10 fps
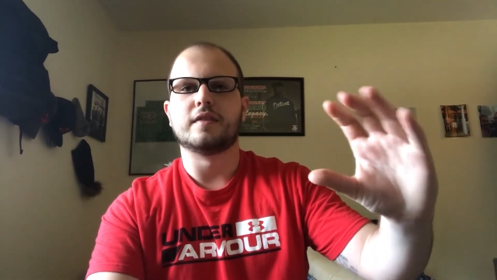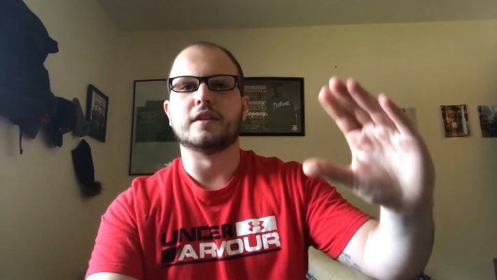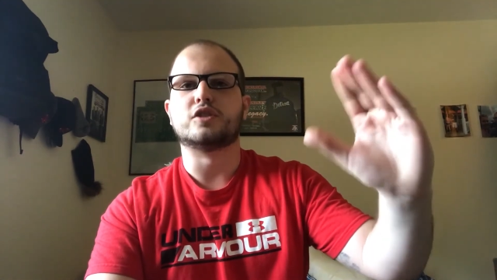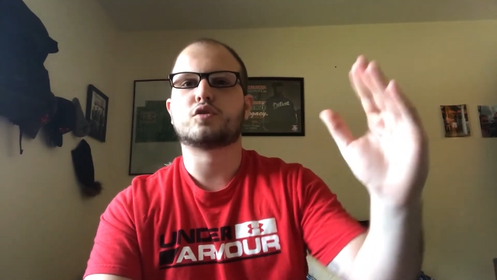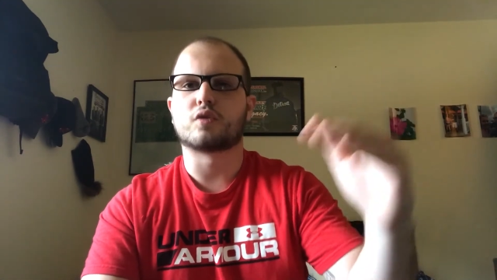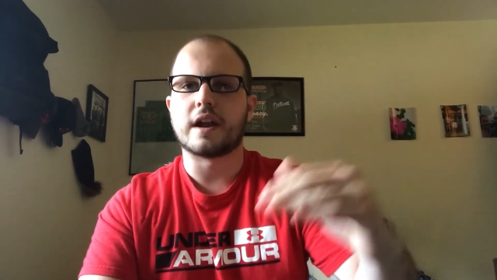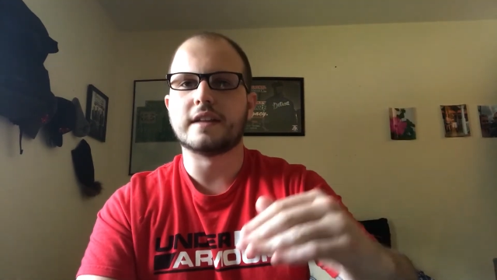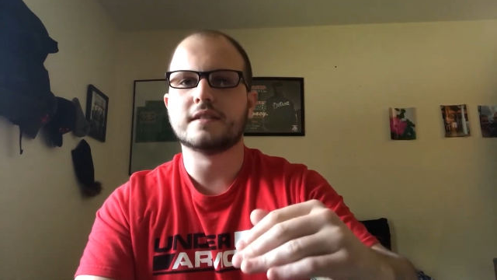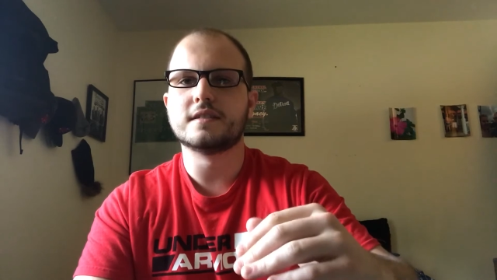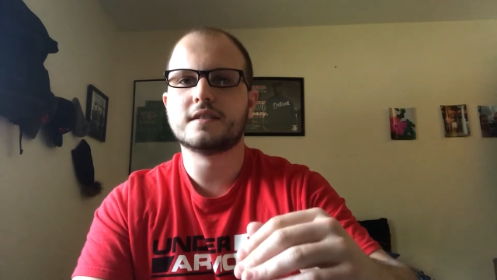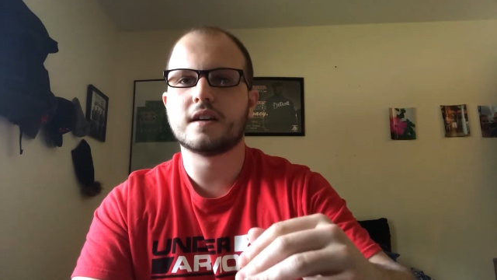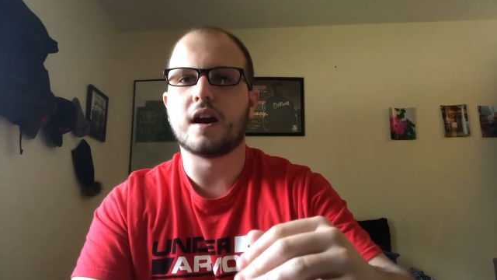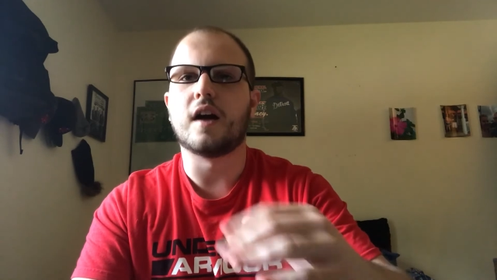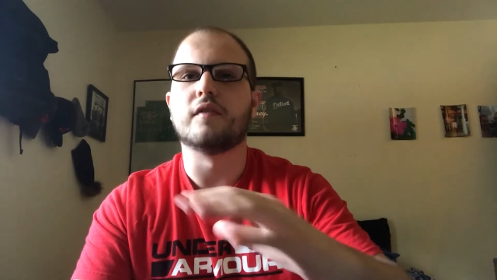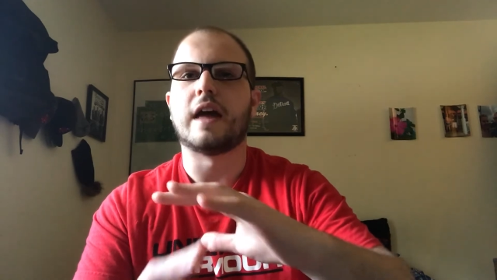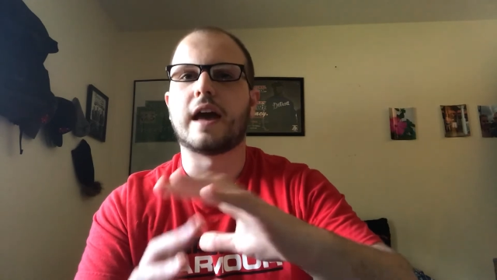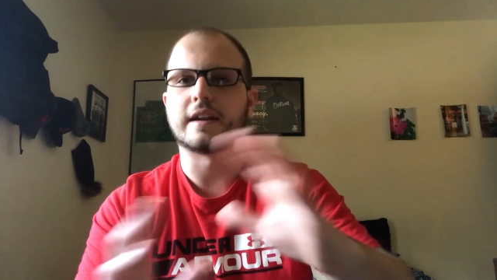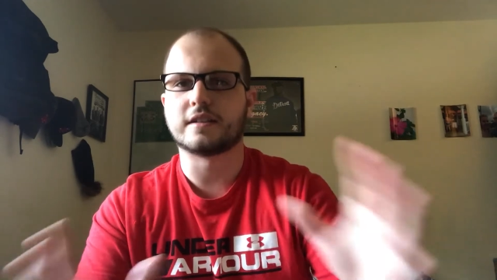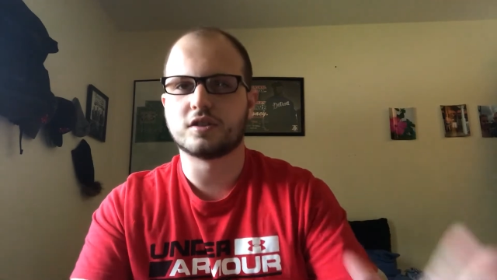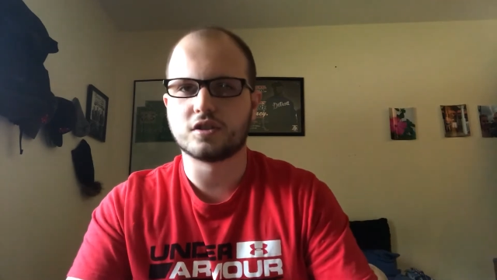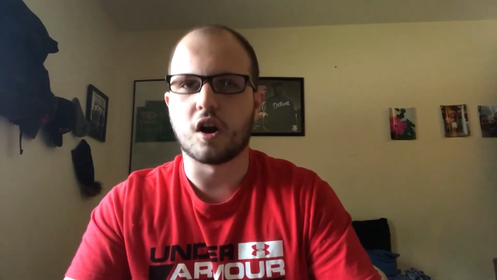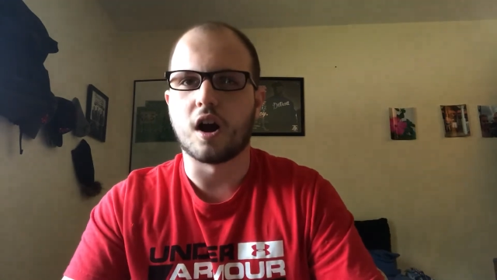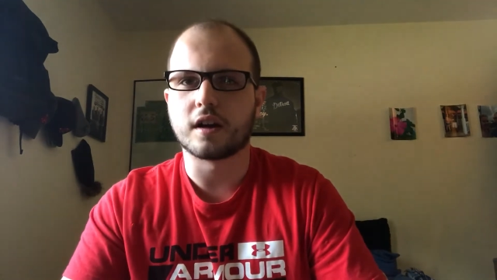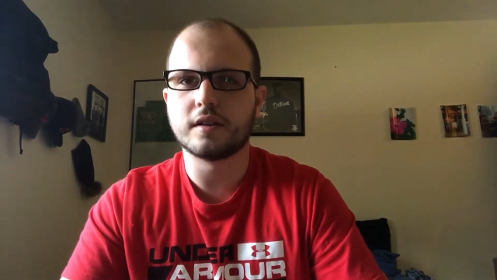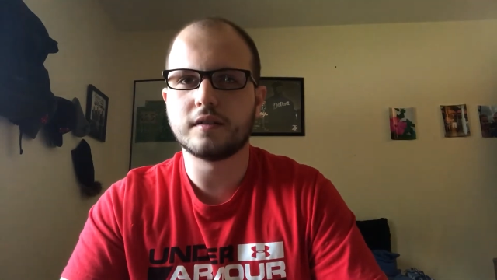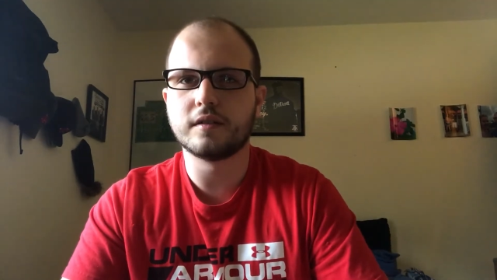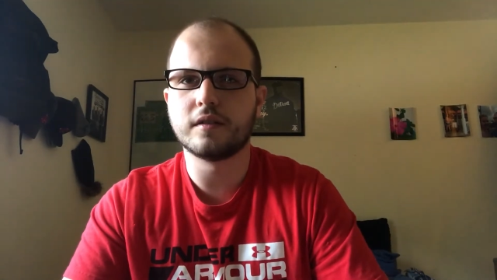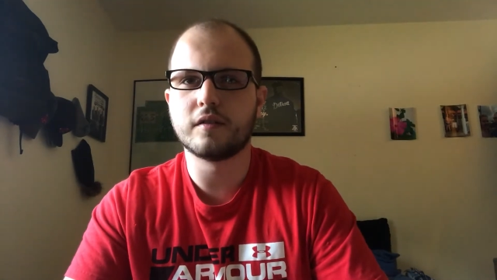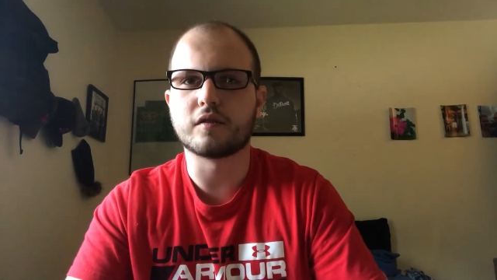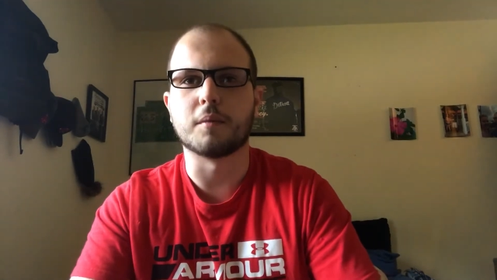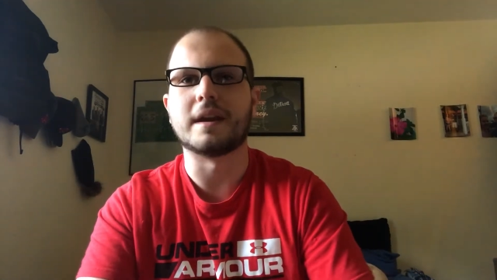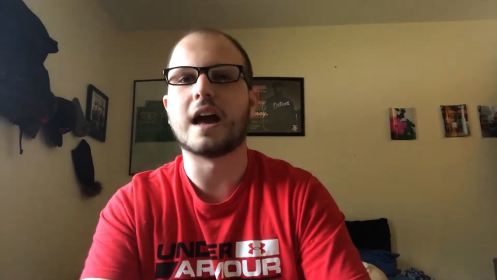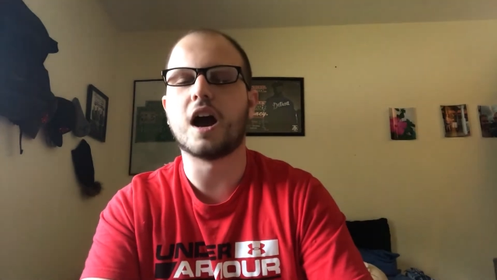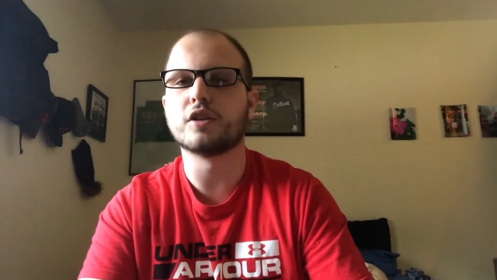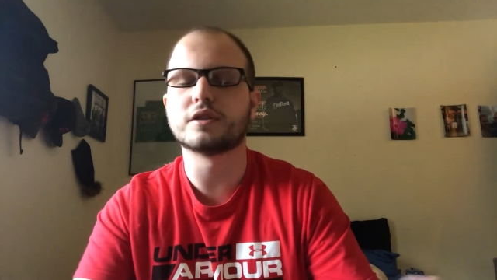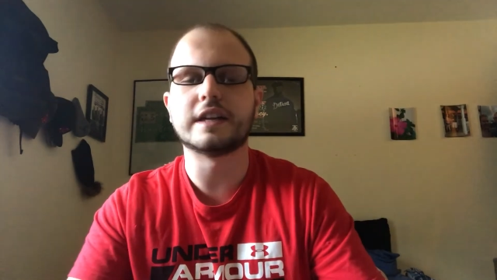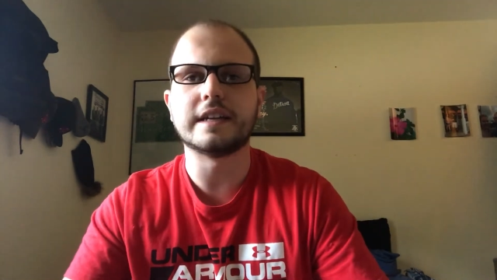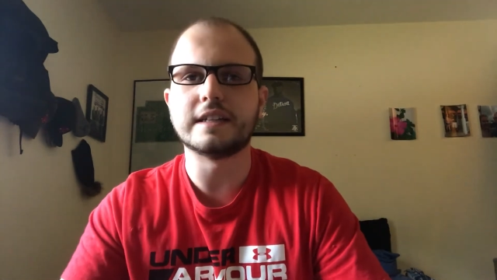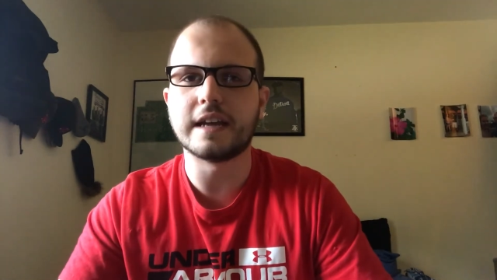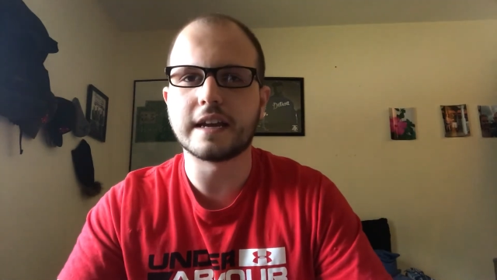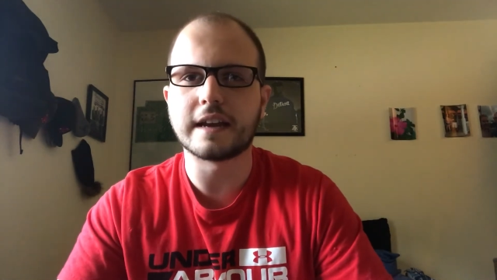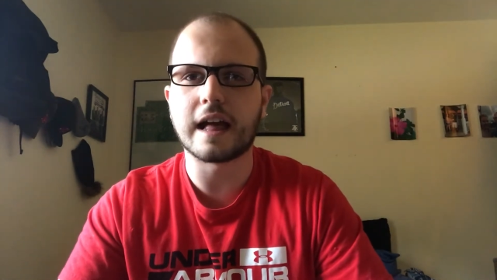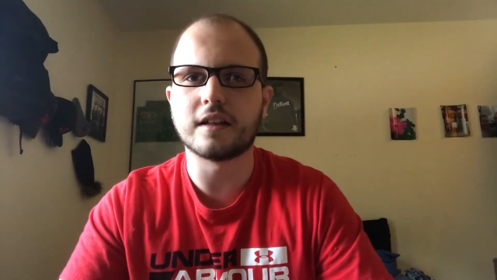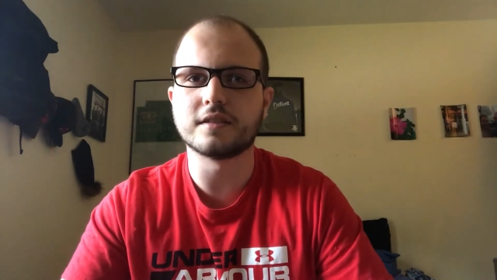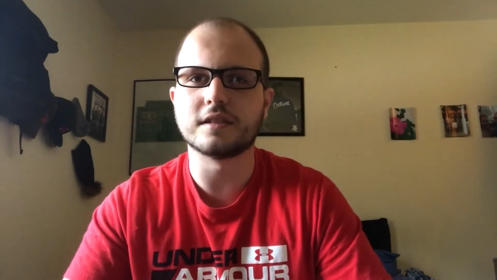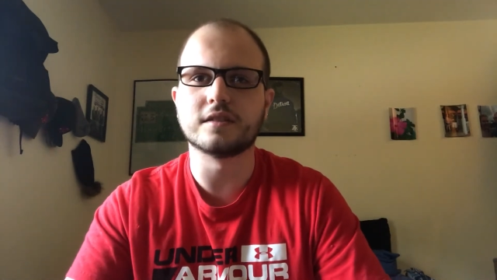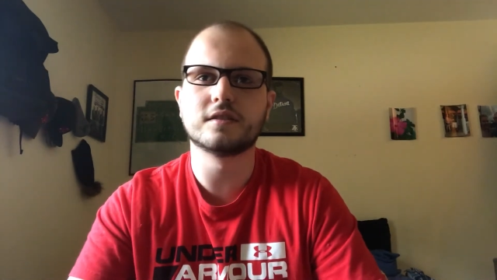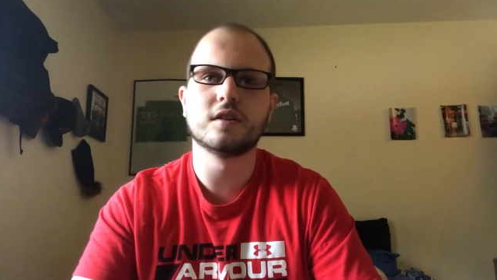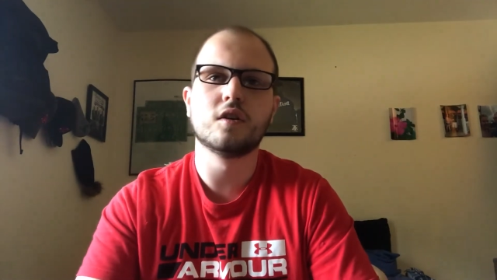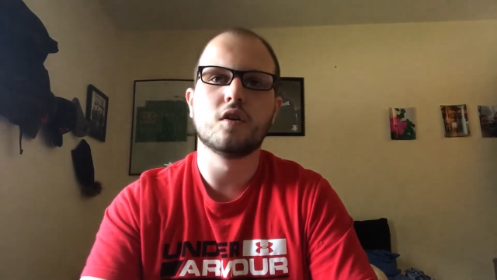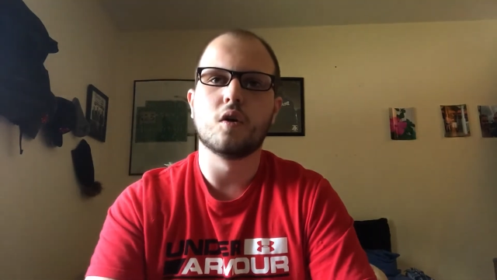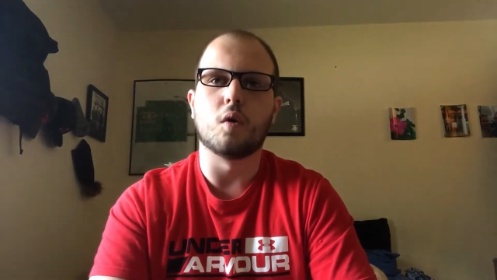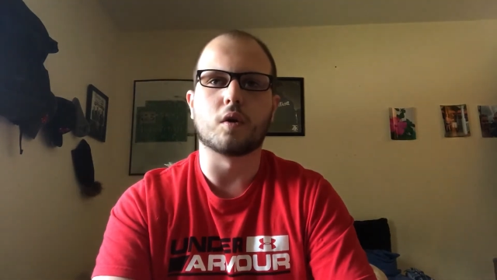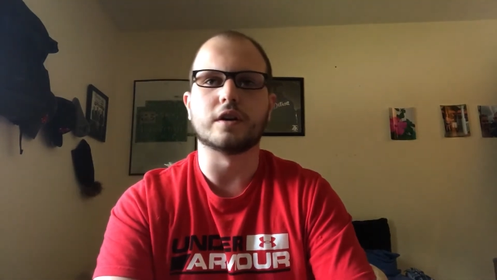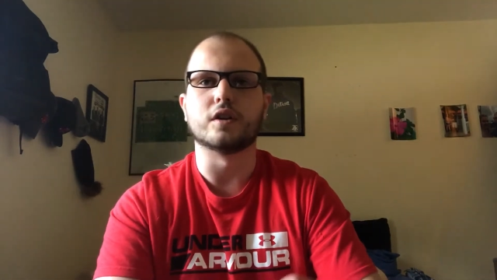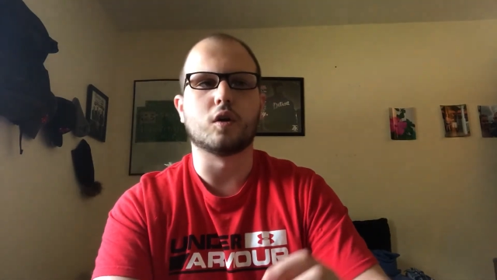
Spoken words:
the trends of that stock from a 180-day analysis or,